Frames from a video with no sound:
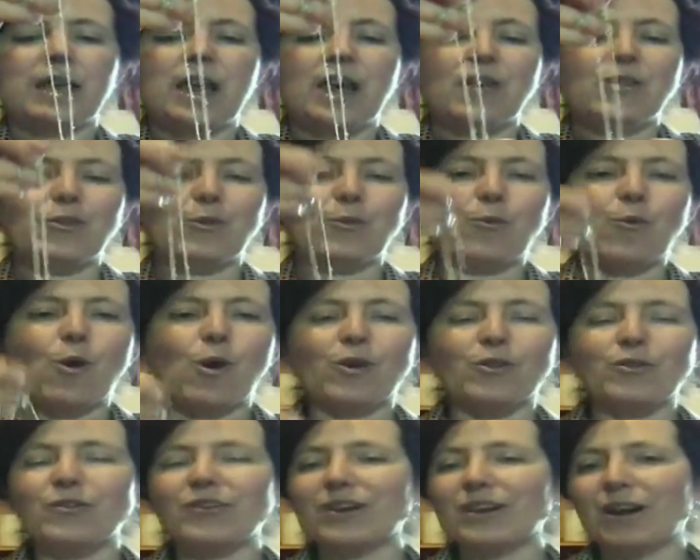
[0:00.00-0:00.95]
the
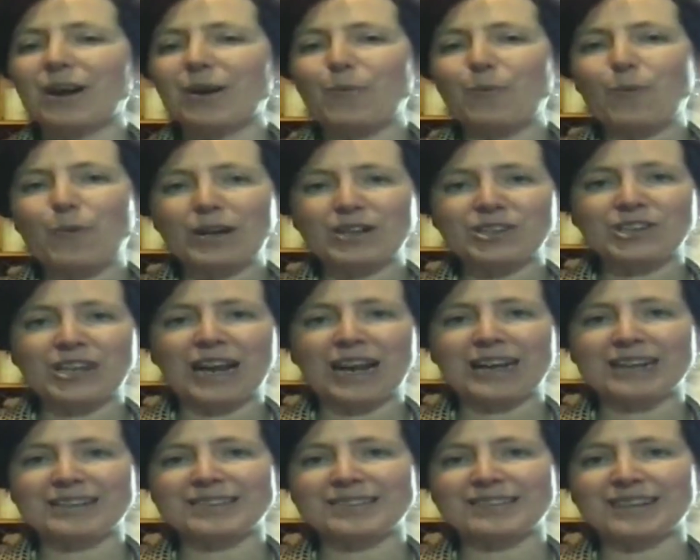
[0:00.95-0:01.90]
one that I wish
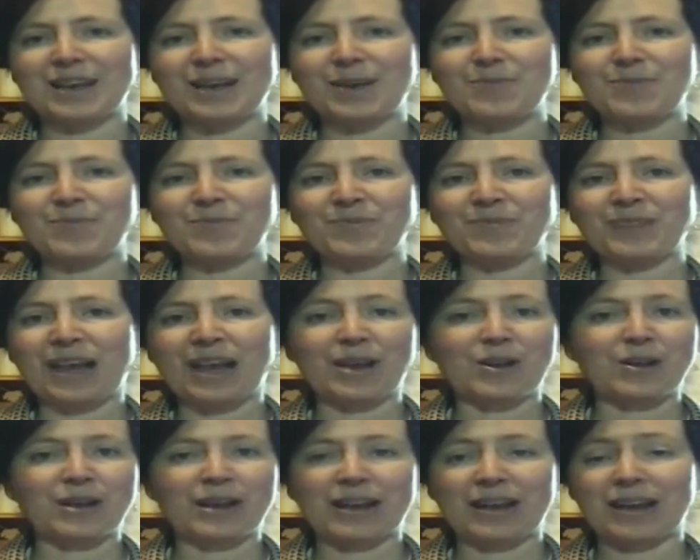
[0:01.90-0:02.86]
had, I
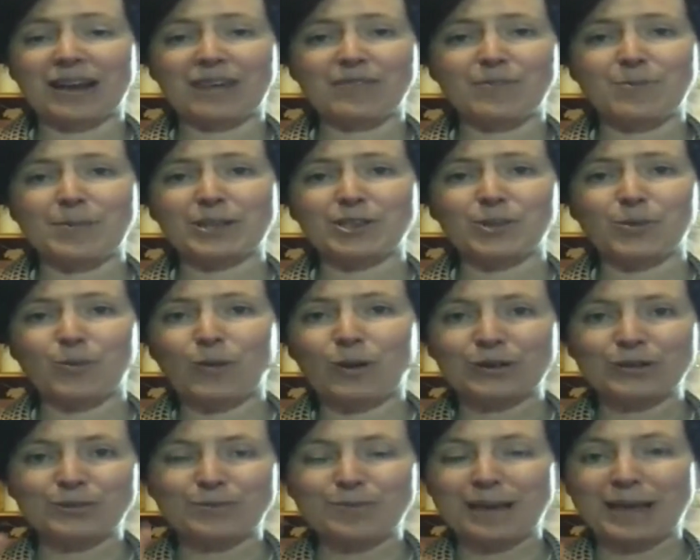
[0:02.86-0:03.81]
could have a magic
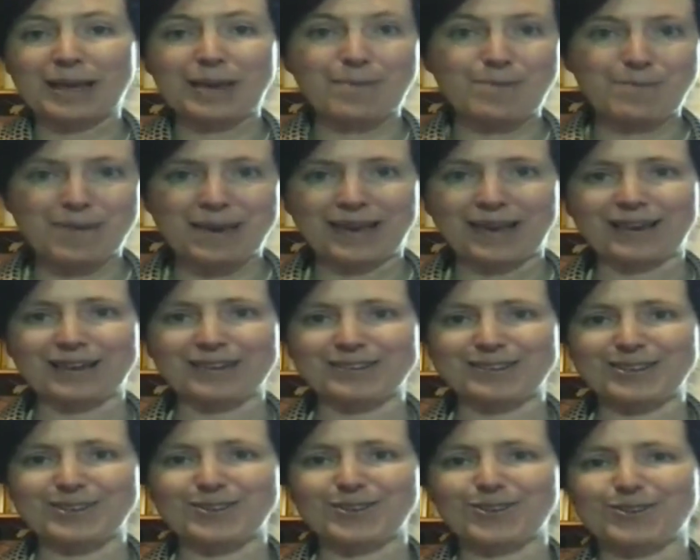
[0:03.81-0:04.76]
wand and make it bigger,
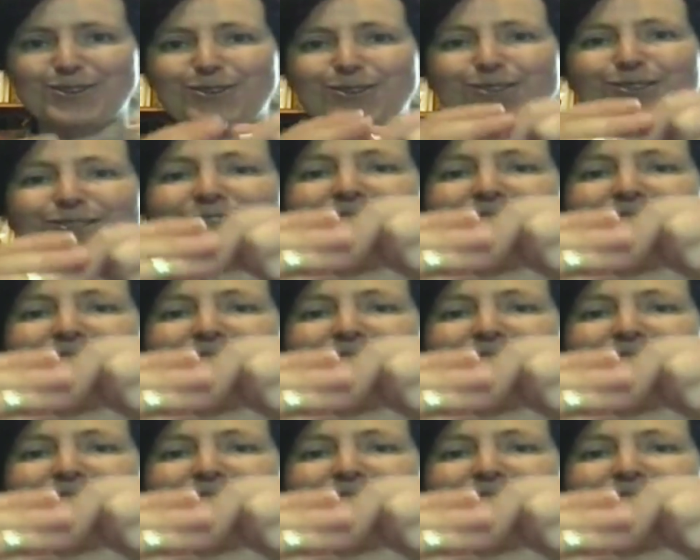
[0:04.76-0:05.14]
because it just looks